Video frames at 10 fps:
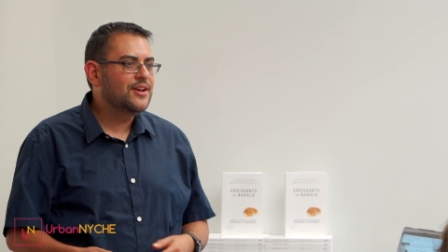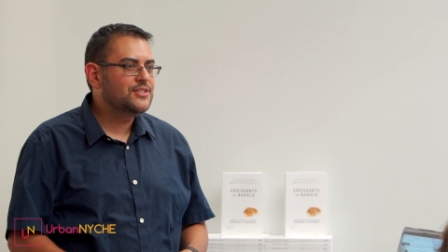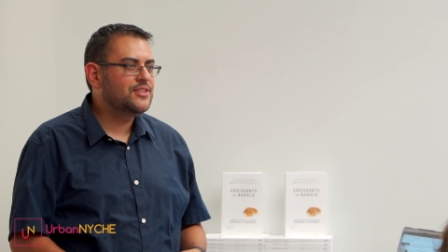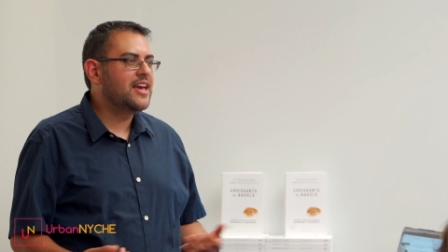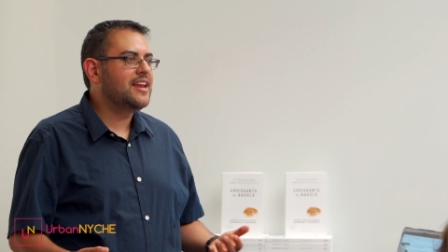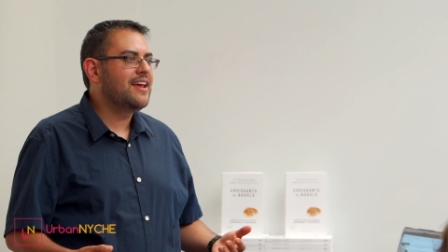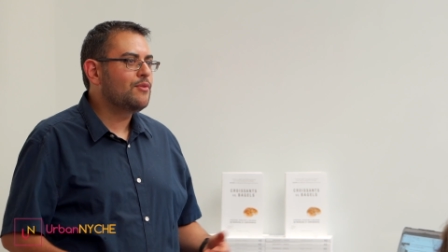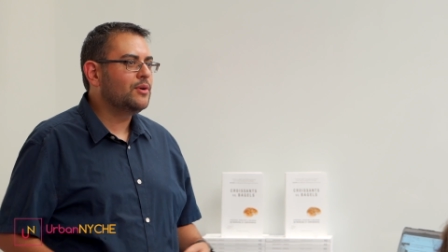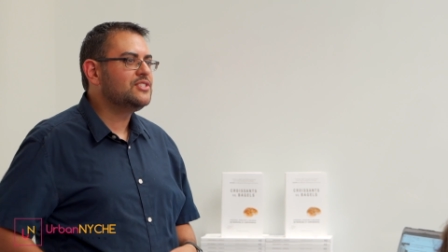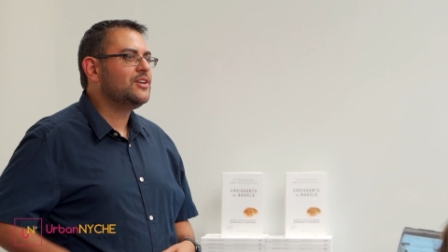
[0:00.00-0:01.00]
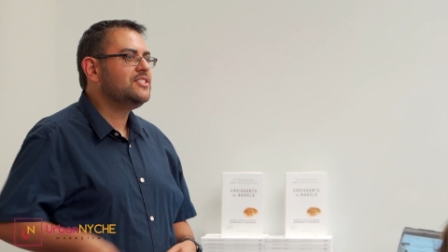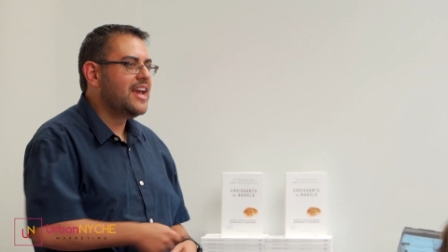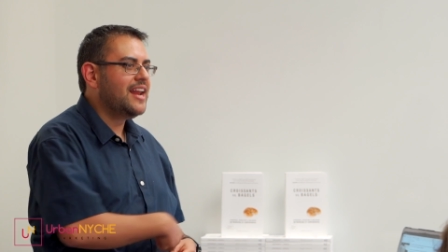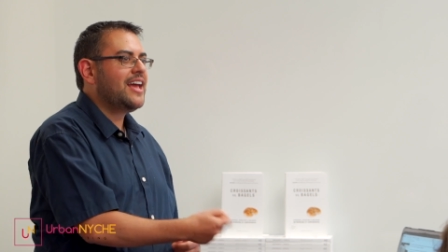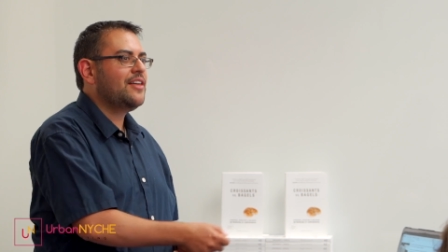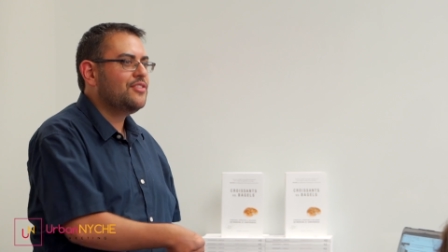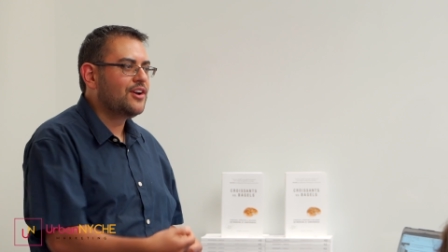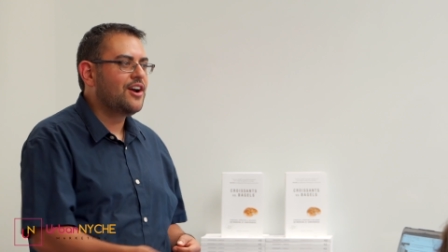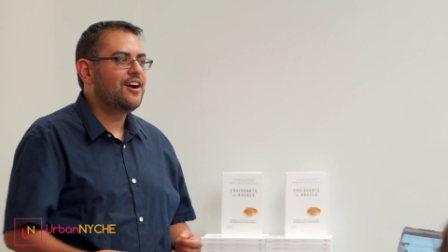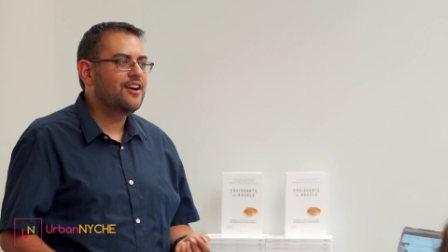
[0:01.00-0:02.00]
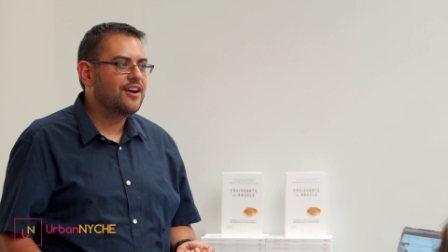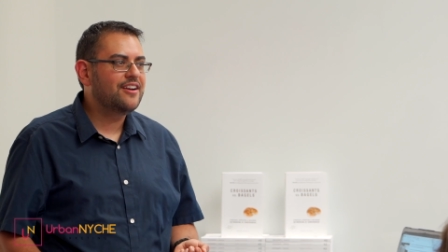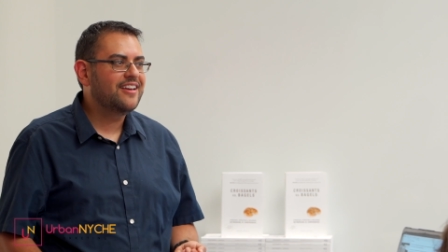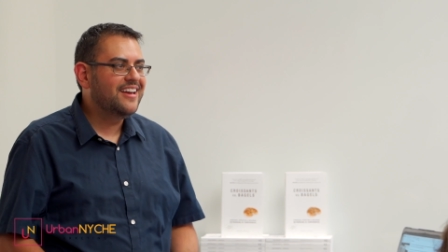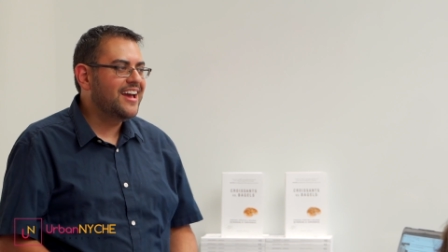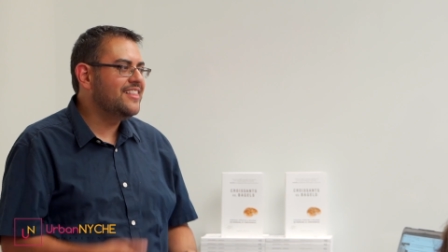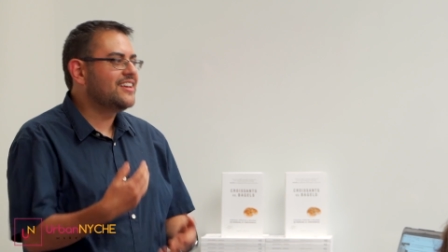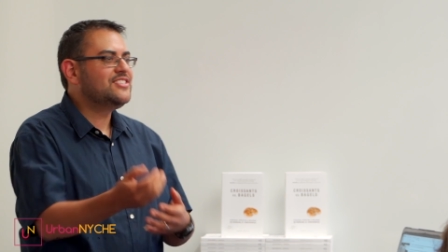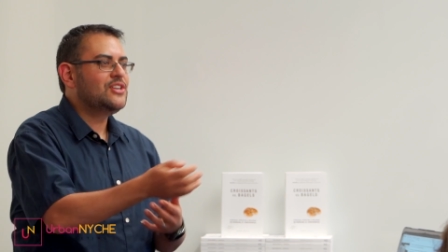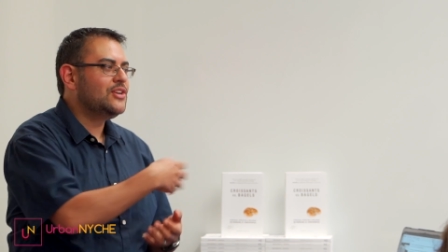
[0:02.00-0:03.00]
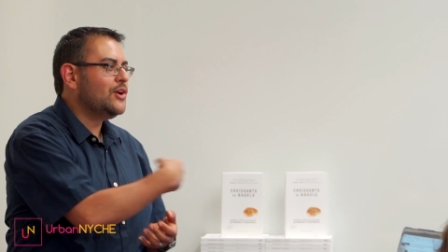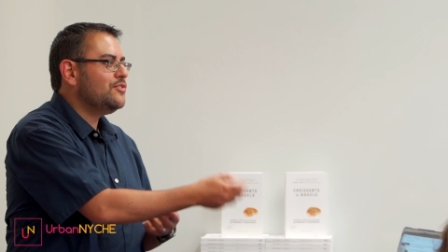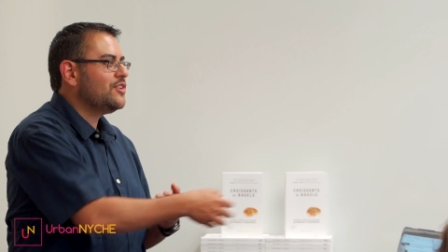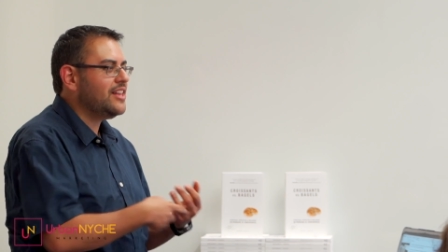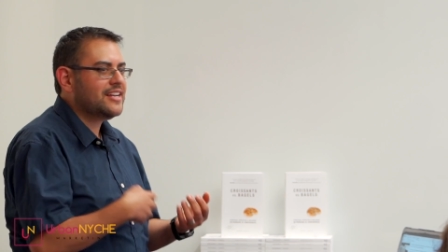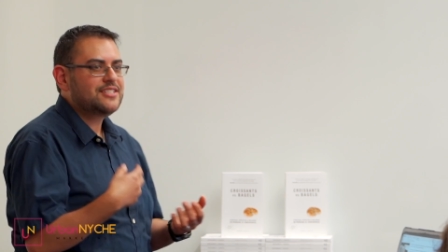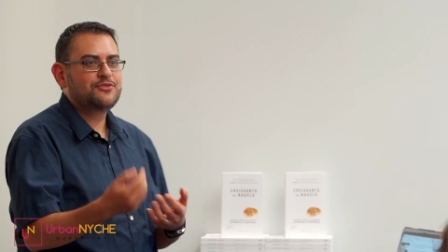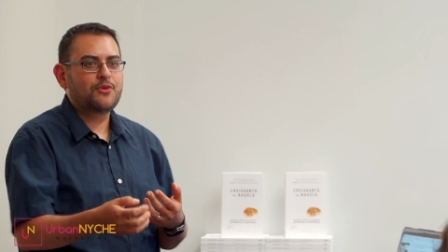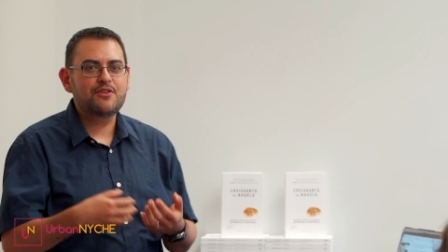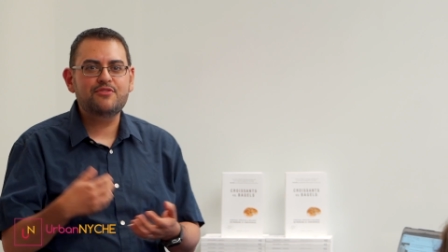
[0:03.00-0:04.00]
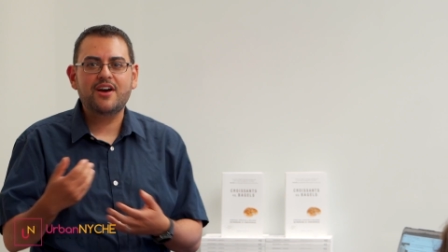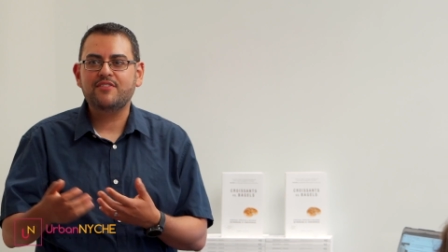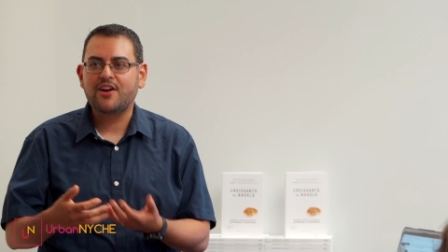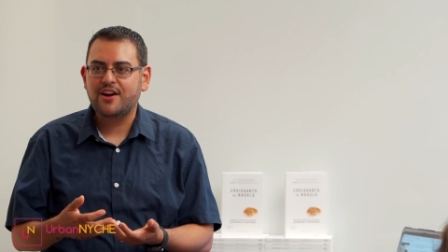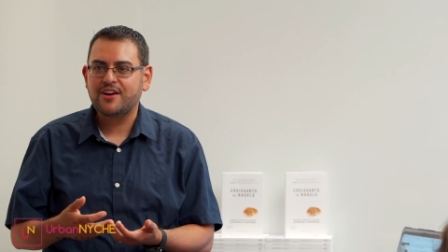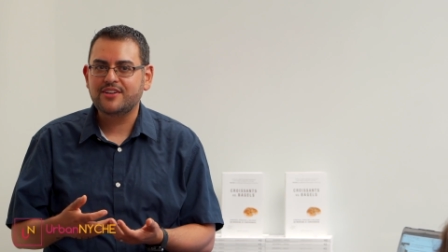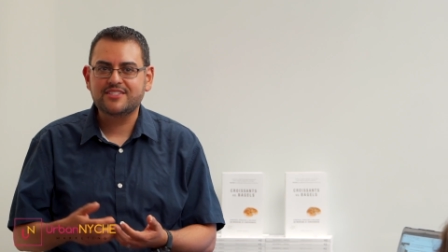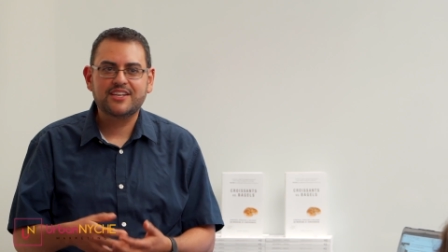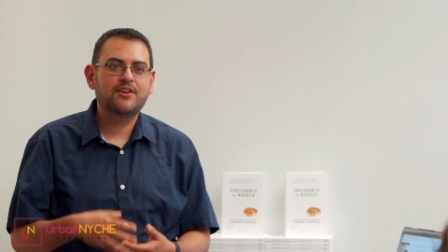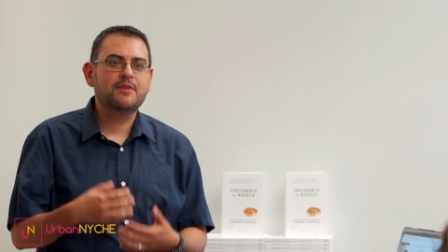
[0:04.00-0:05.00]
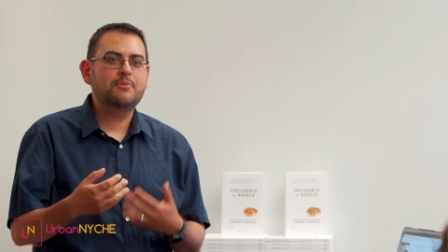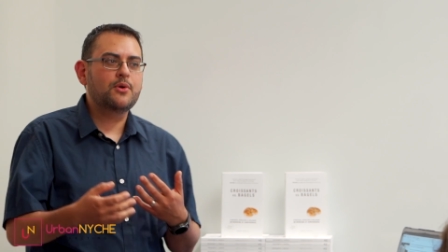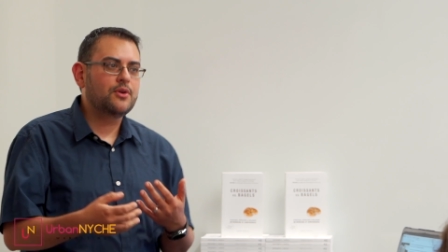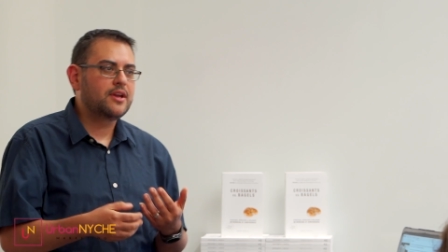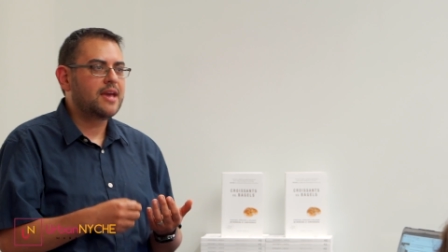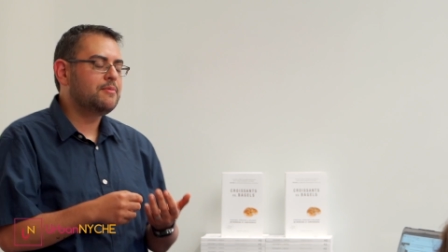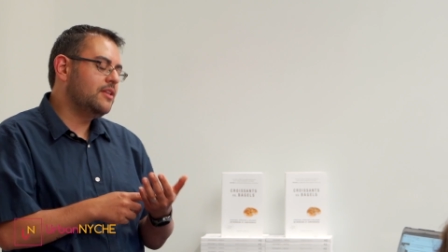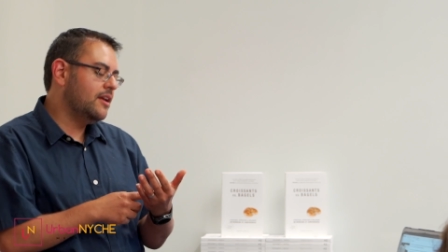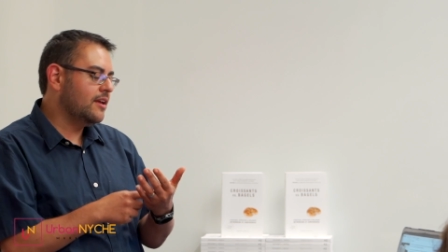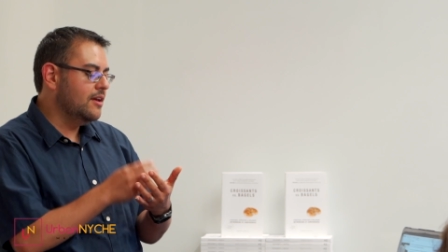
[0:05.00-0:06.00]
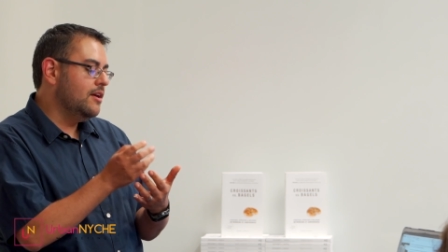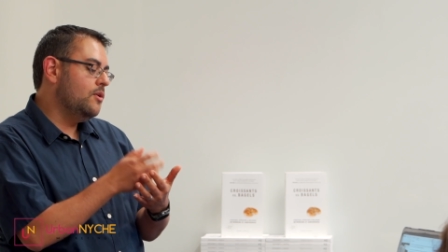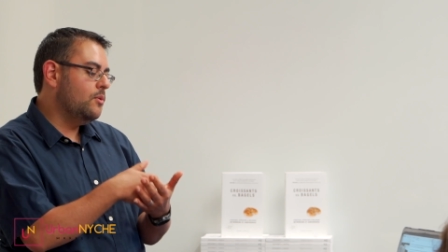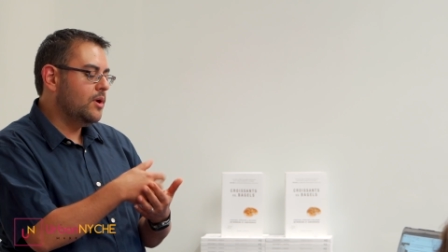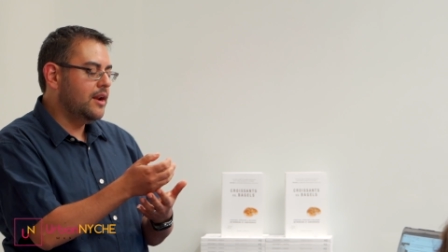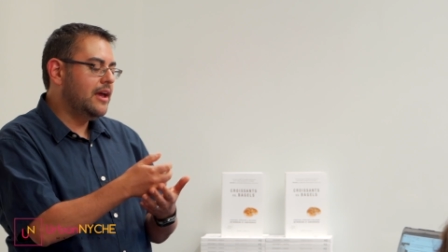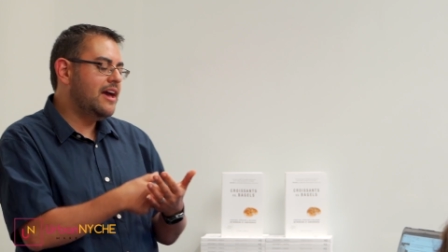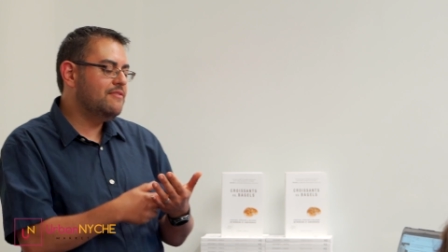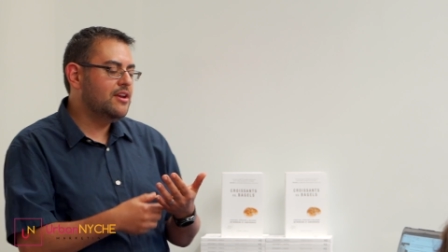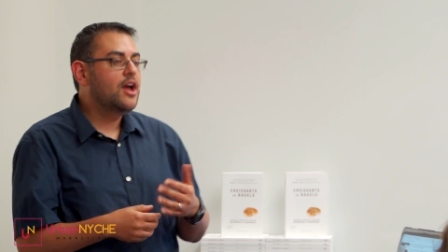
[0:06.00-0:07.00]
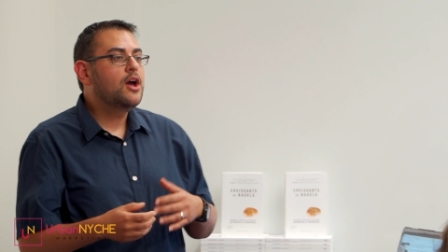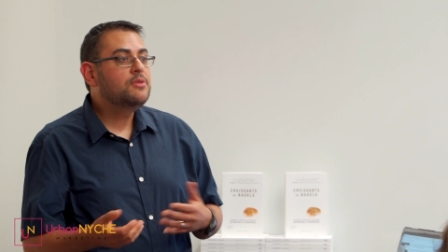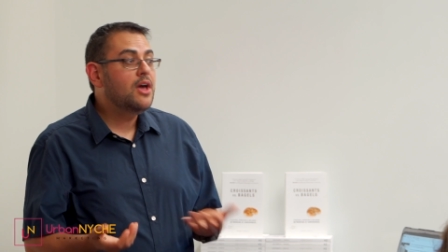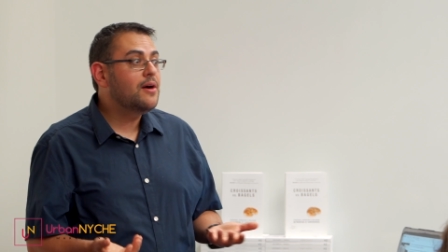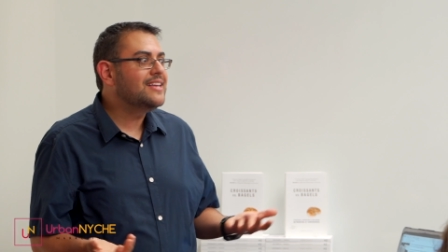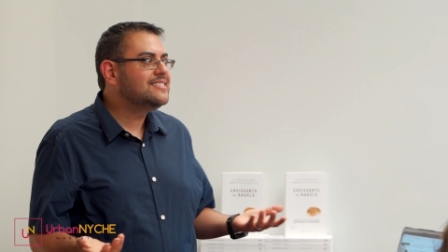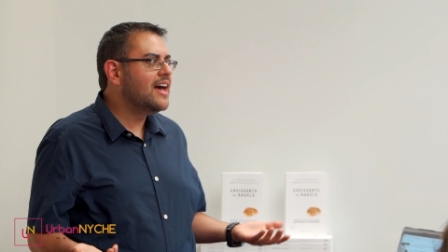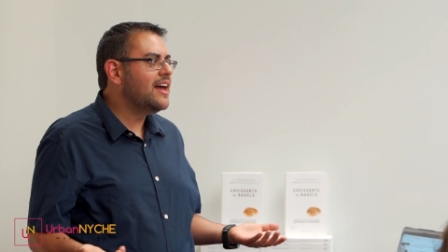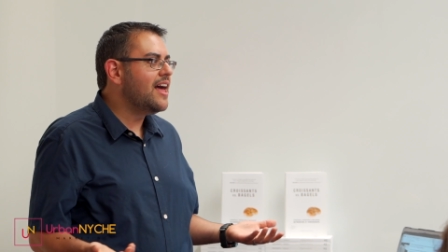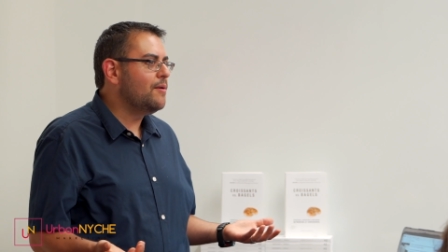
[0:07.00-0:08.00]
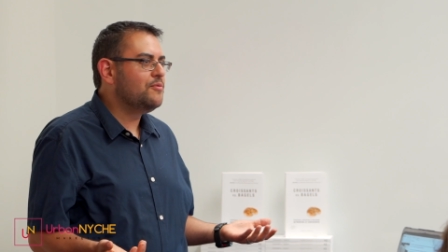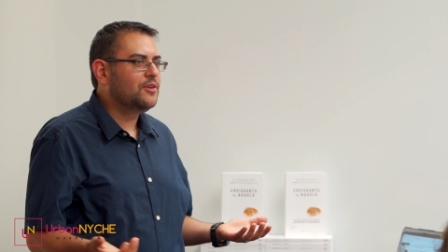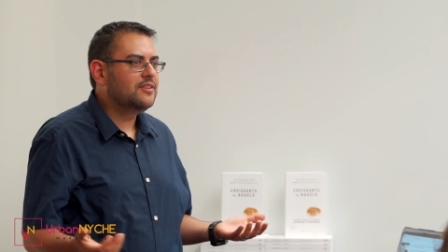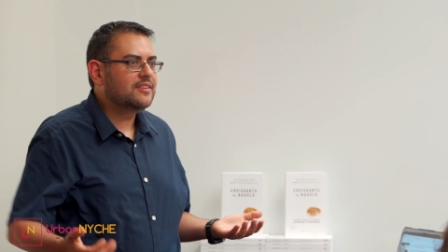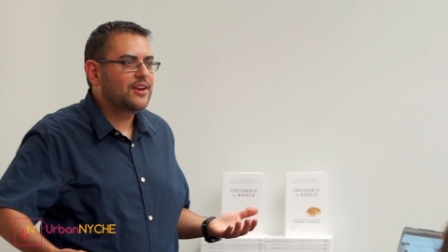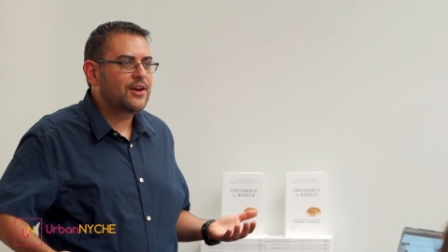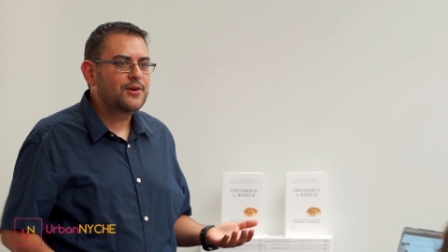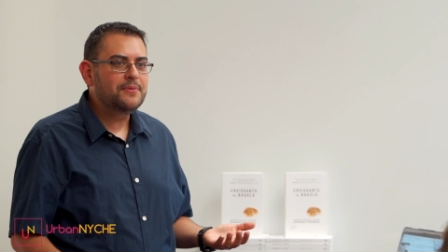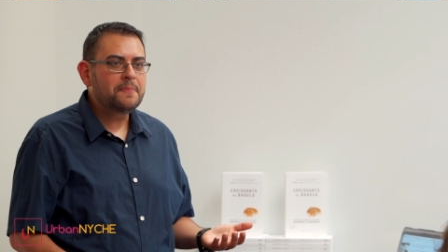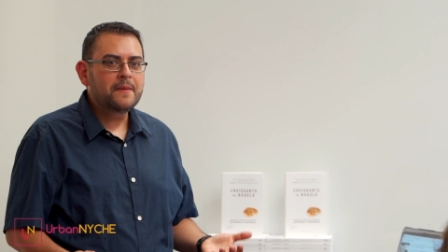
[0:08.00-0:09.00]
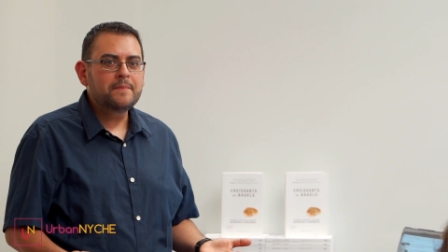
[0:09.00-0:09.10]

So then everyone starts handing out their card, and next thing you know, you've collected four or five cards. Look, you're at a poker game. You're like, what do I have here? No, that's not helpful. You know,